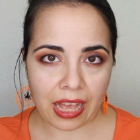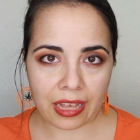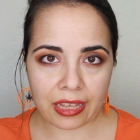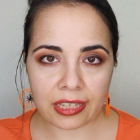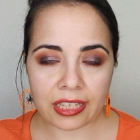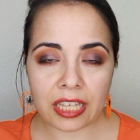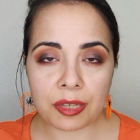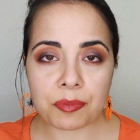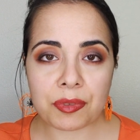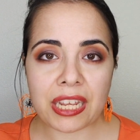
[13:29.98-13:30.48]

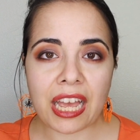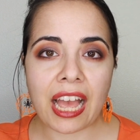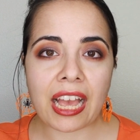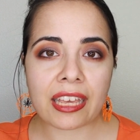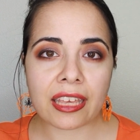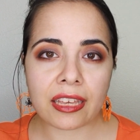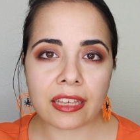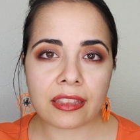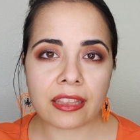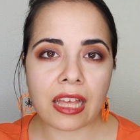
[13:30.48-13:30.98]
keep
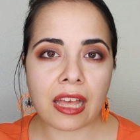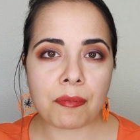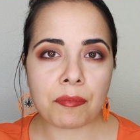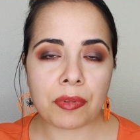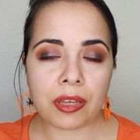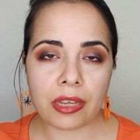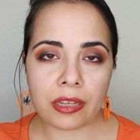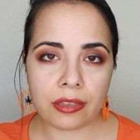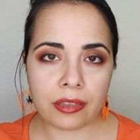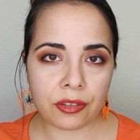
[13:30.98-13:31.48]
tagging them
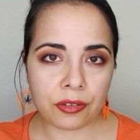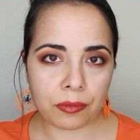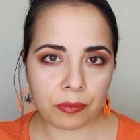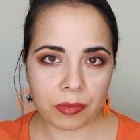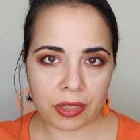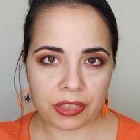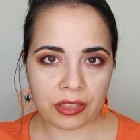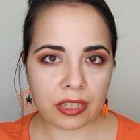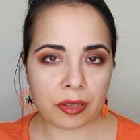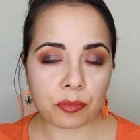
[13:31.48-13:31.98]
in
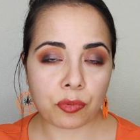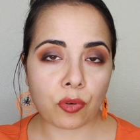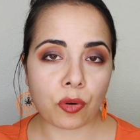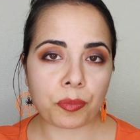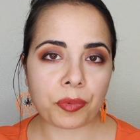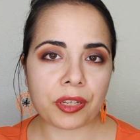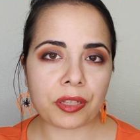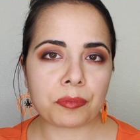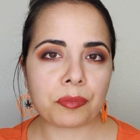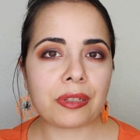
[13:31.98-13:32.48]
the
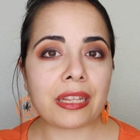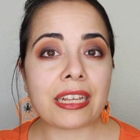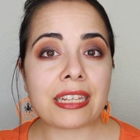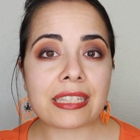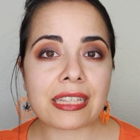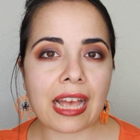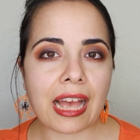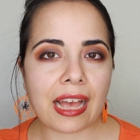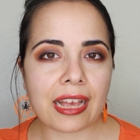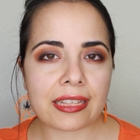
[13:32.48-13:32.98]
appropriate
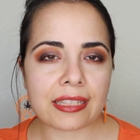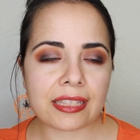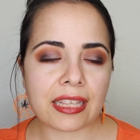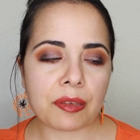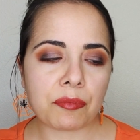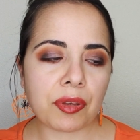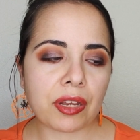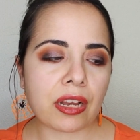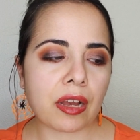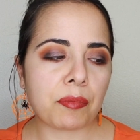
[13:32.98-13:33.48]
place as they
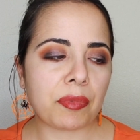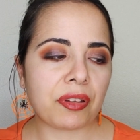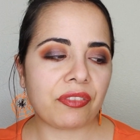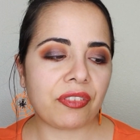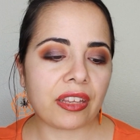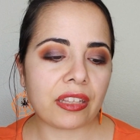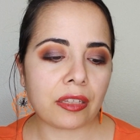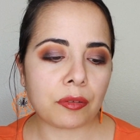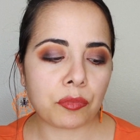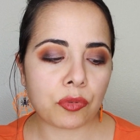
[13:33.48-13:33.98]
become
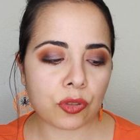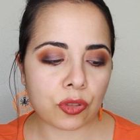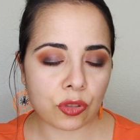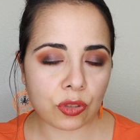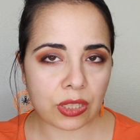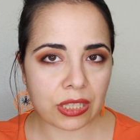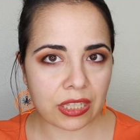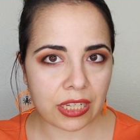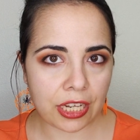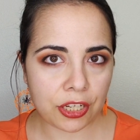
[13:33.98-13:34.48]
available, so
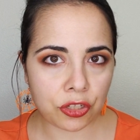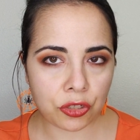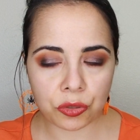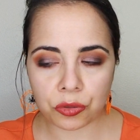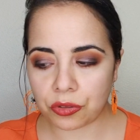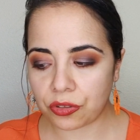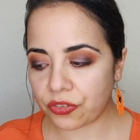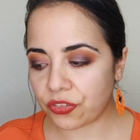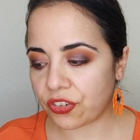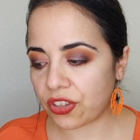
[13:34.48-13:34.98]
stay
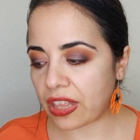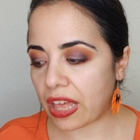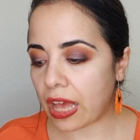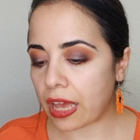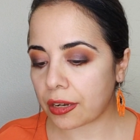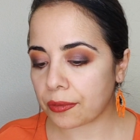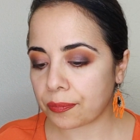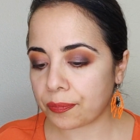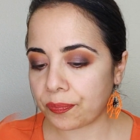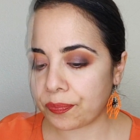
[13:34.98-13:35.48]
tuned for that.
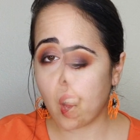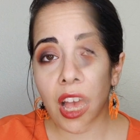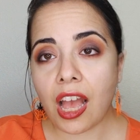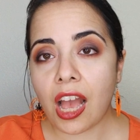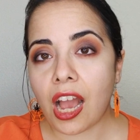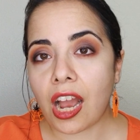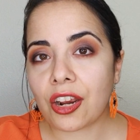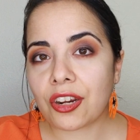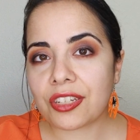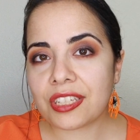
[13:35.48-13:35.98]

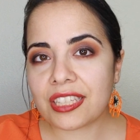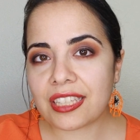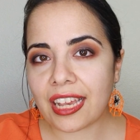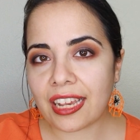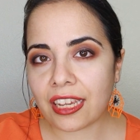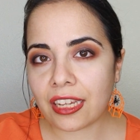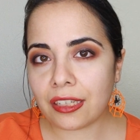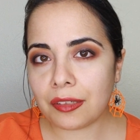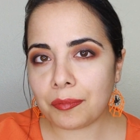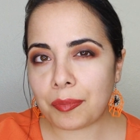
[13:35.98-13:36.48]
Our
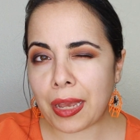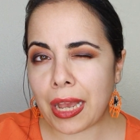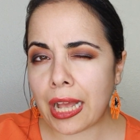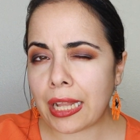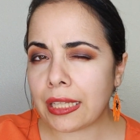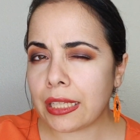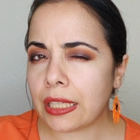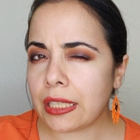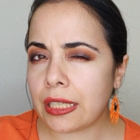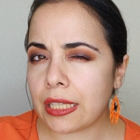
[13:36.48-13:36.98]
second
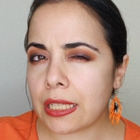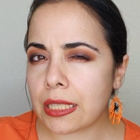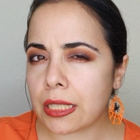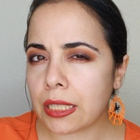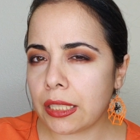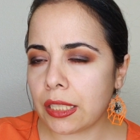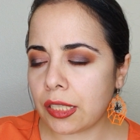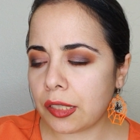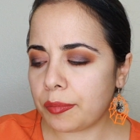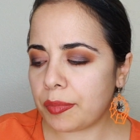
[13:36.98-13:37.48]
palette is a
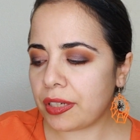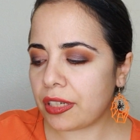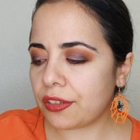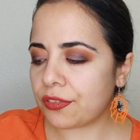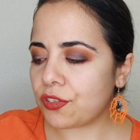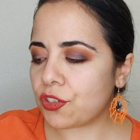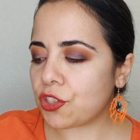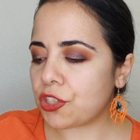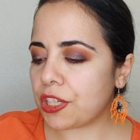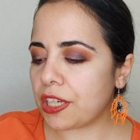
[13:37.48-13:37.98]
little bit of
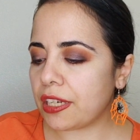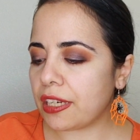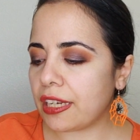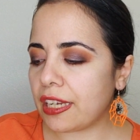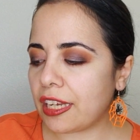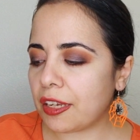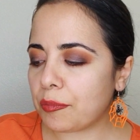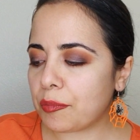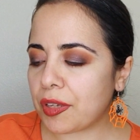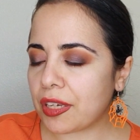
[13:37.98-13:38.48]

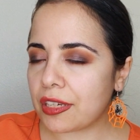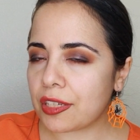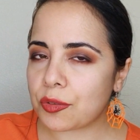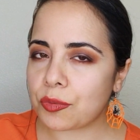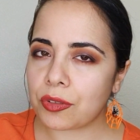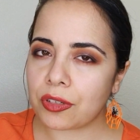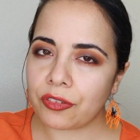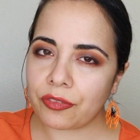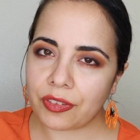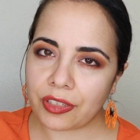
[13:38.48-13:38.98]
cheating, because
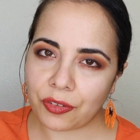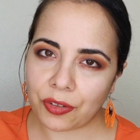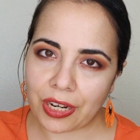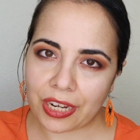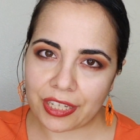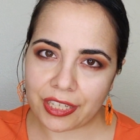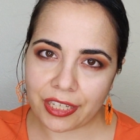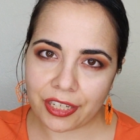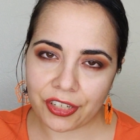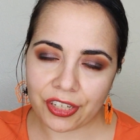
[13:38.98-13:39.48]
one of the
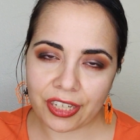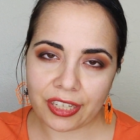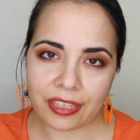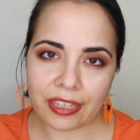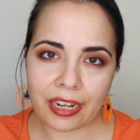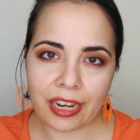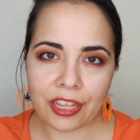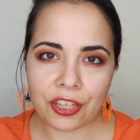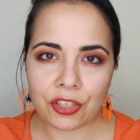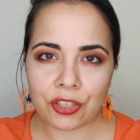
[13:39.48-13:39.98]
criteria that
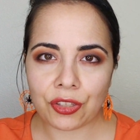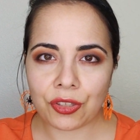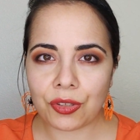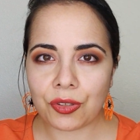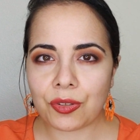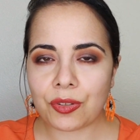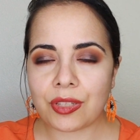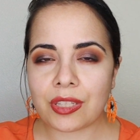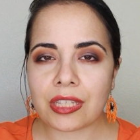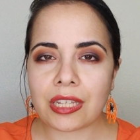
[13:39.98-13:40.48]
I
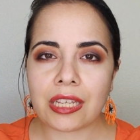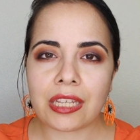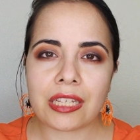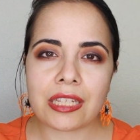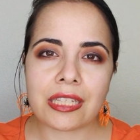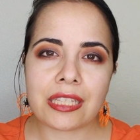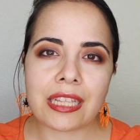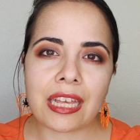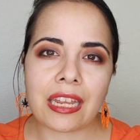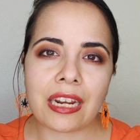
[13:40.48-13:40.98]
use
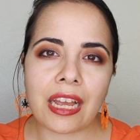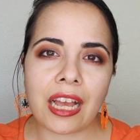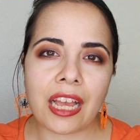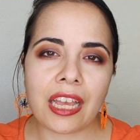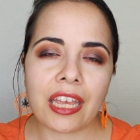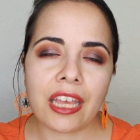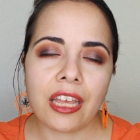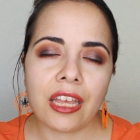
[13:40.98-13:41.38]
is that I